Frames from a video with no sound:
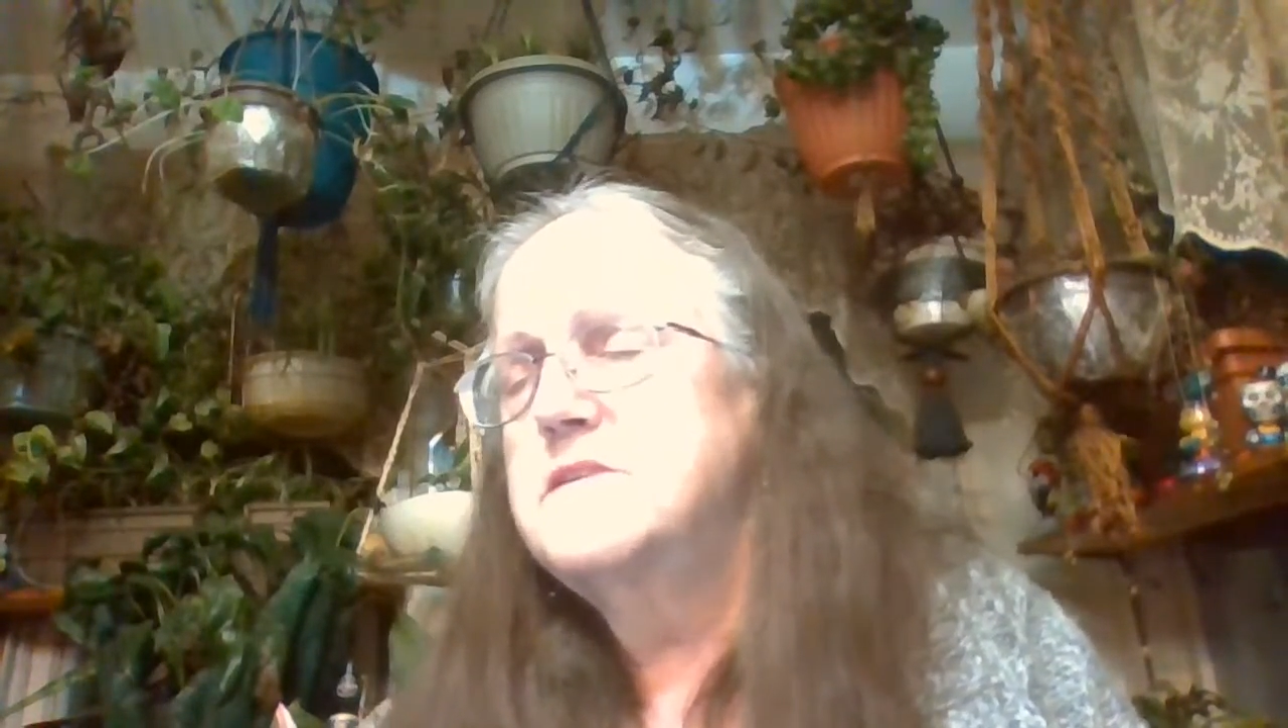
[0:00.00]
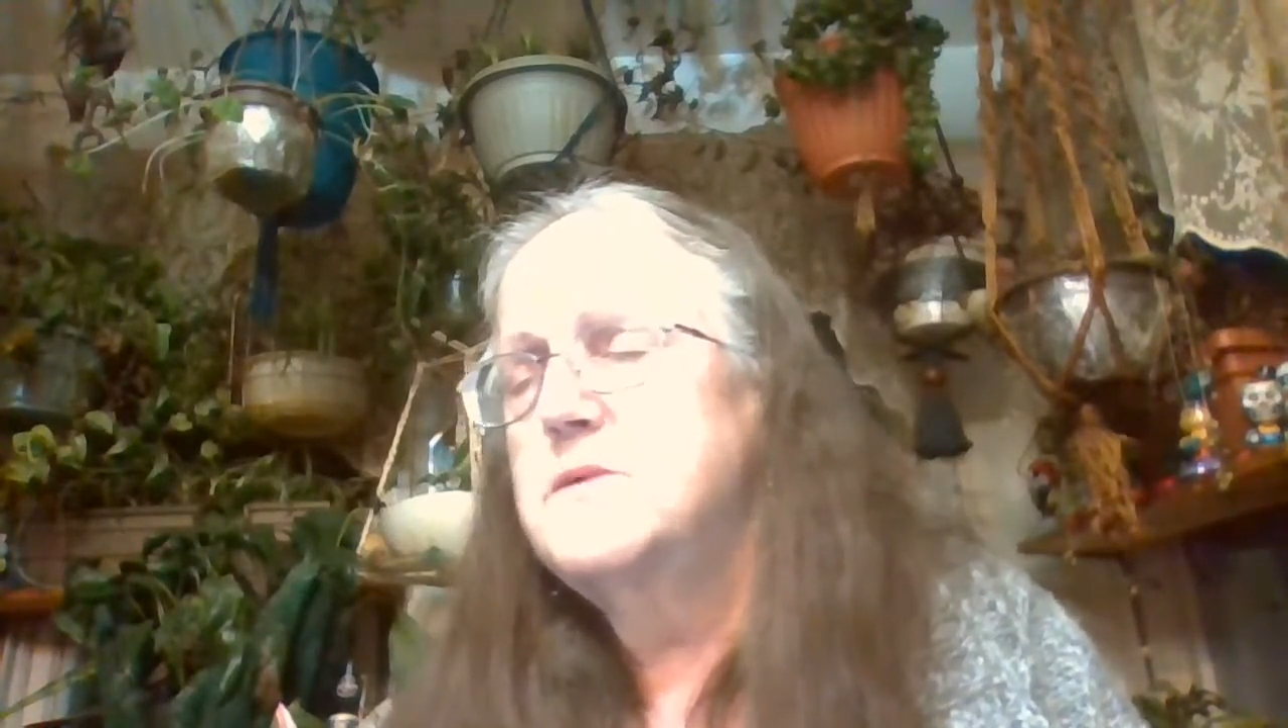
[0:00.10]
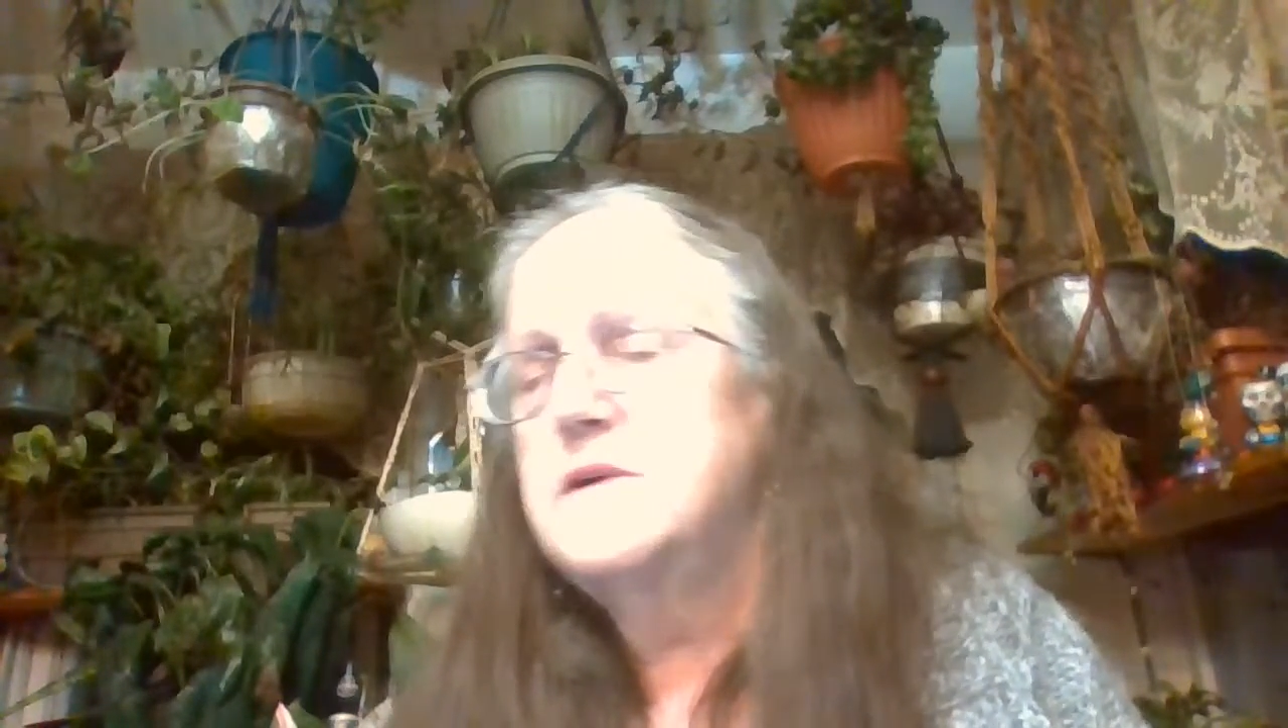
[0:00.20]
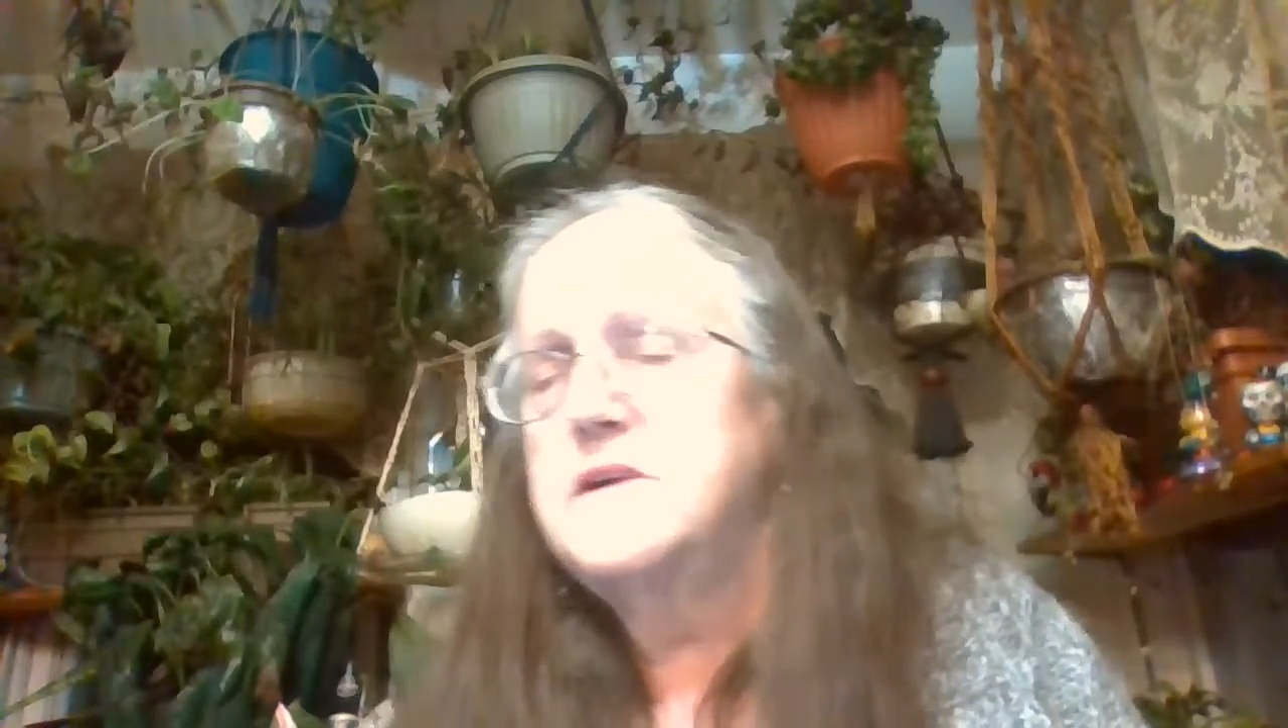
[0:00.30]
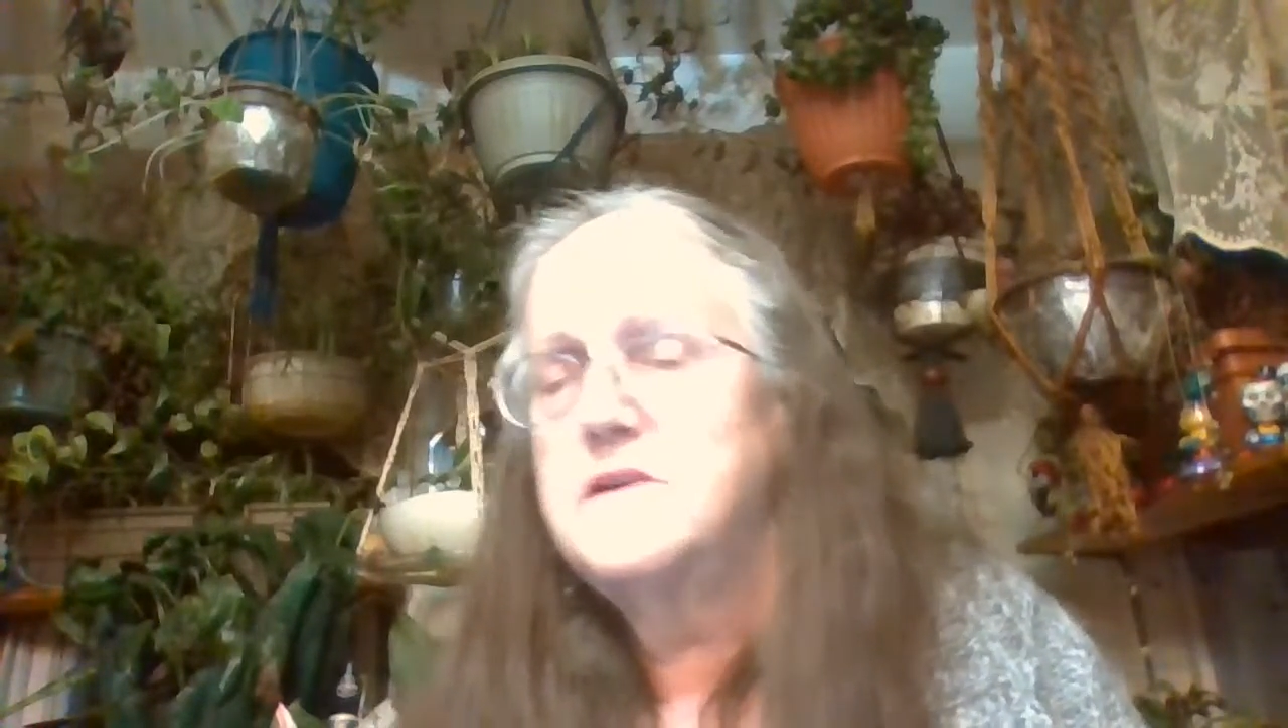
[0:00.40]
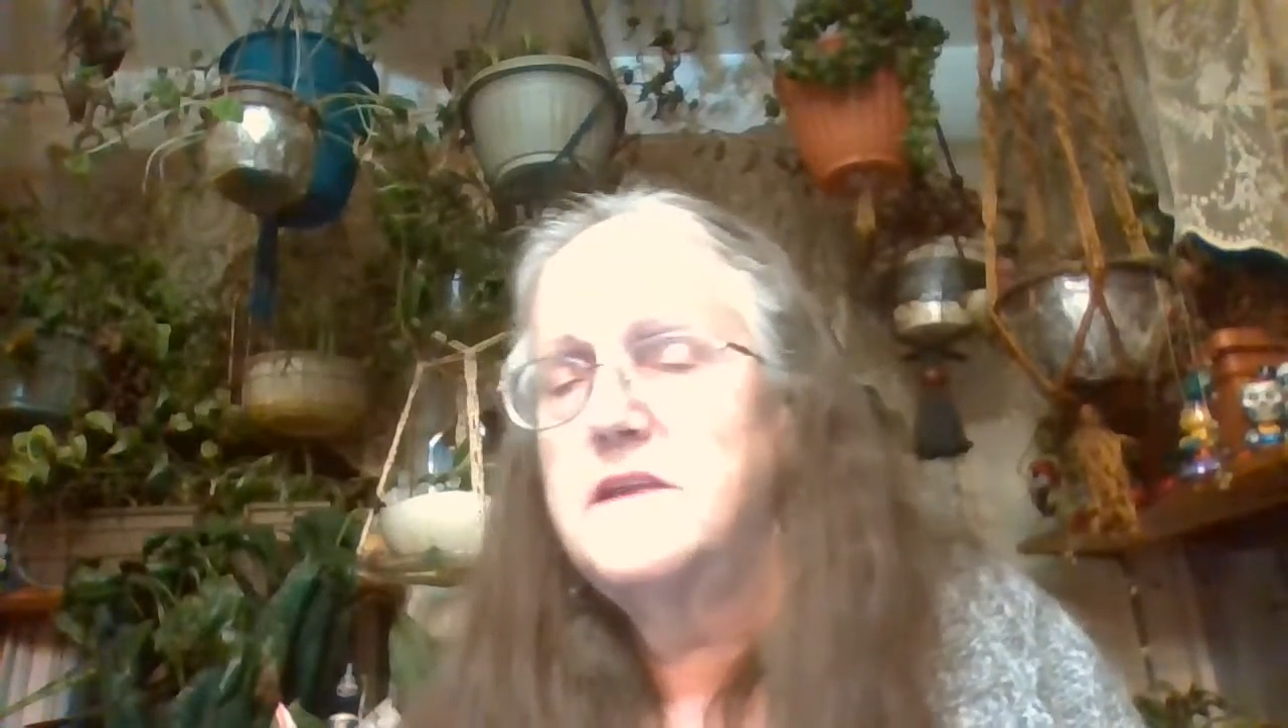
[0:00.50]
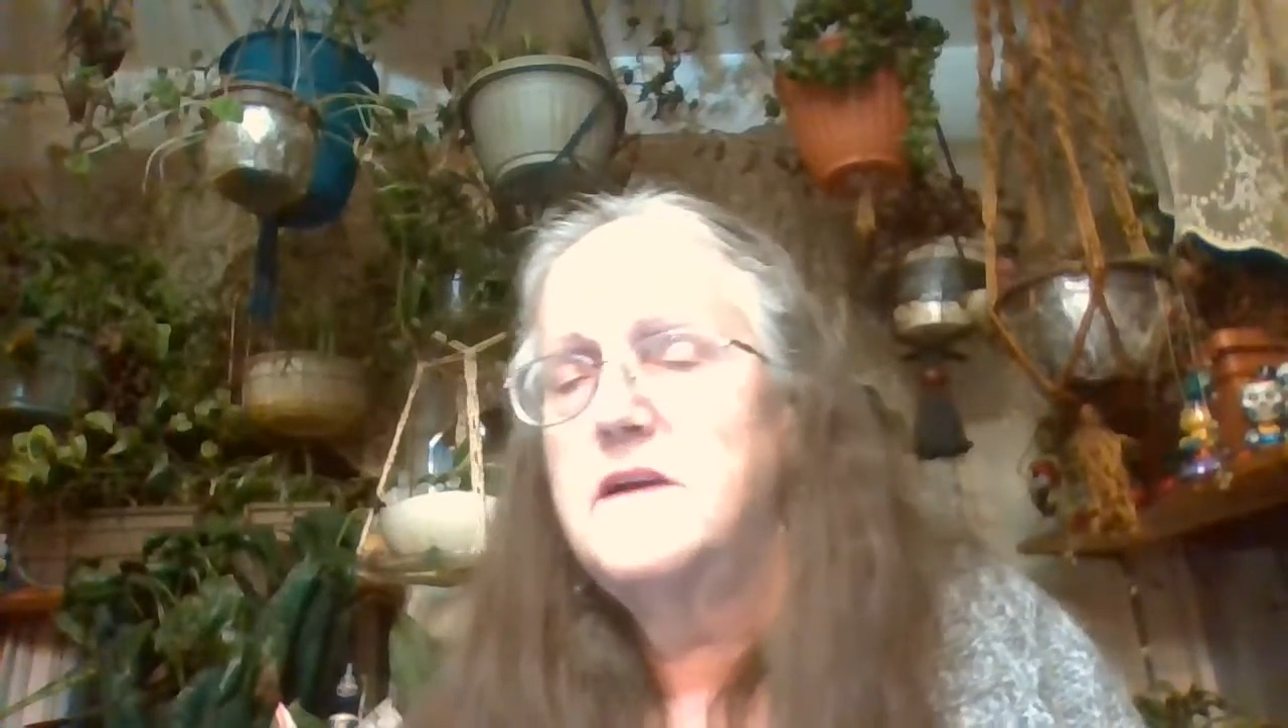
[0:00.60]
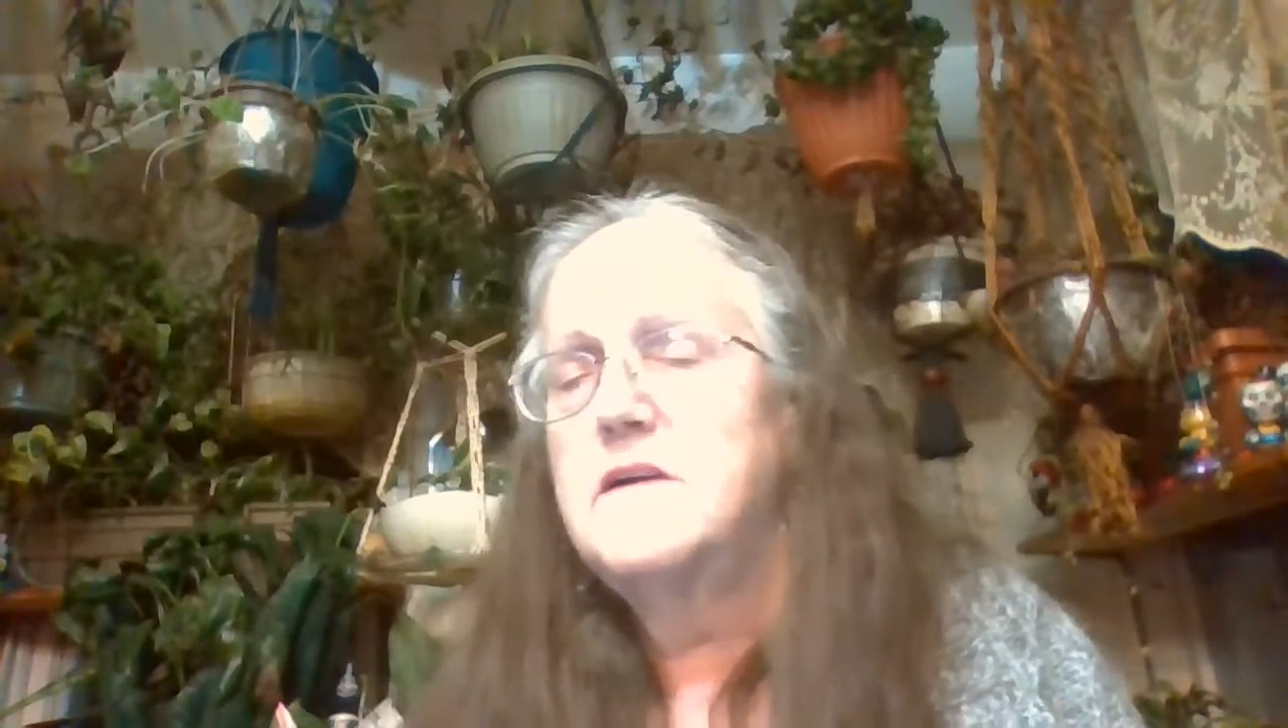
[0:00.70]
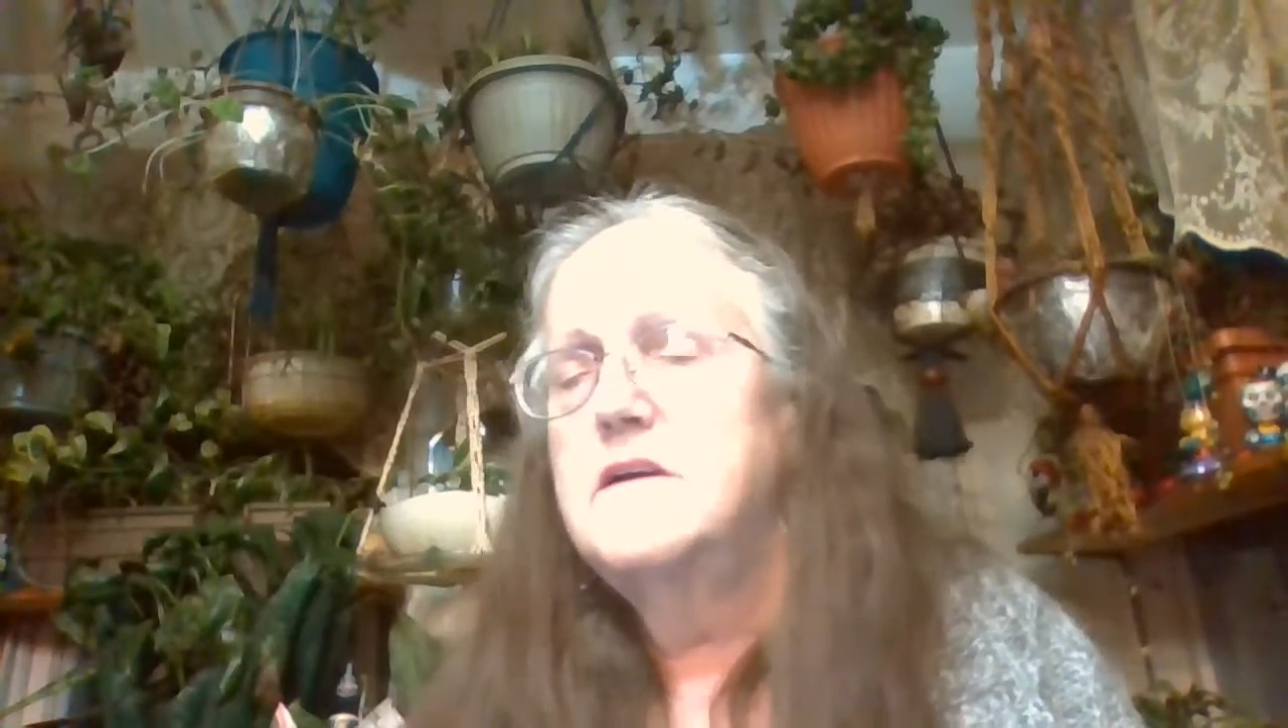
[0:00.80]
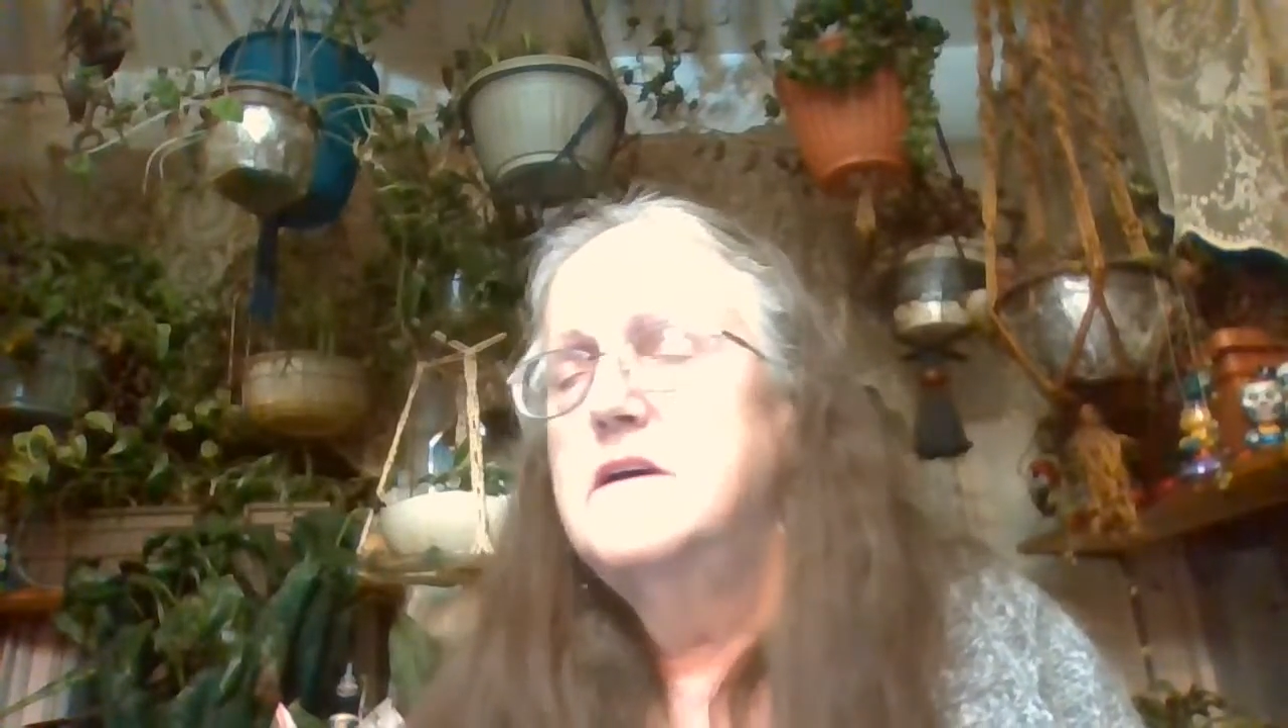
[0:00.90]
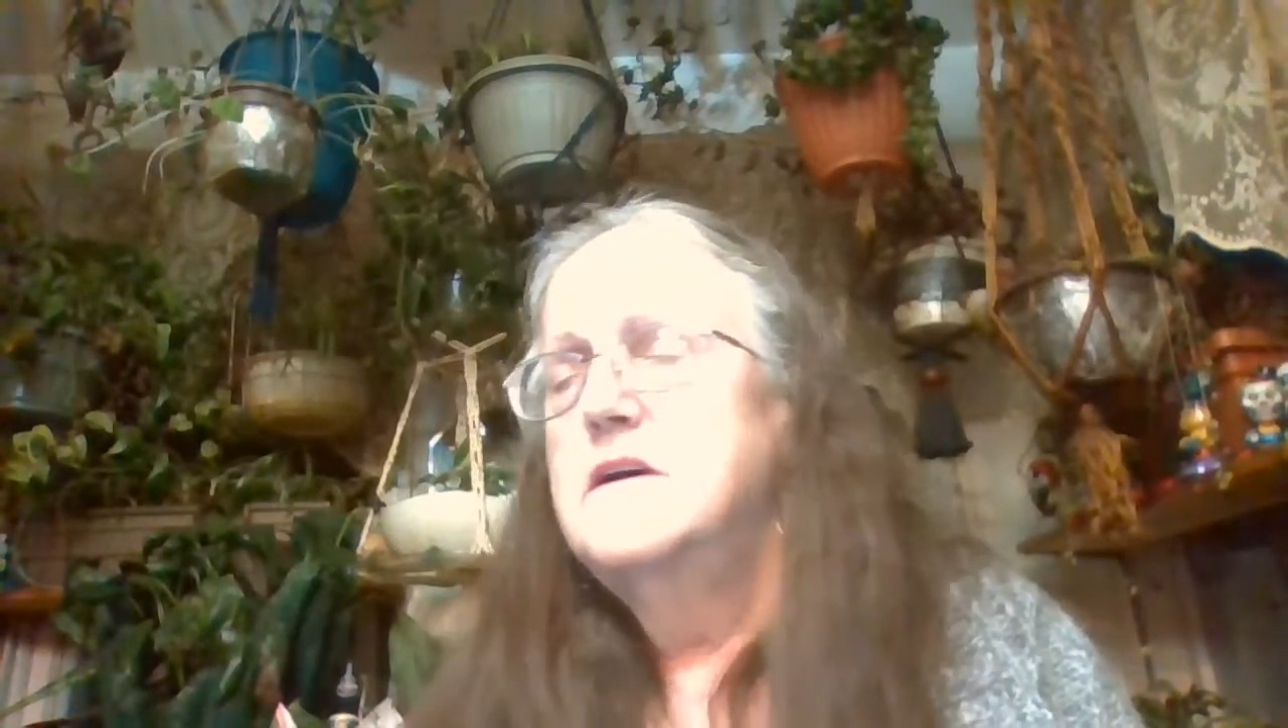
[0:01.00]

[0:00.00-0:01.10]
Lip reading: it while you're there.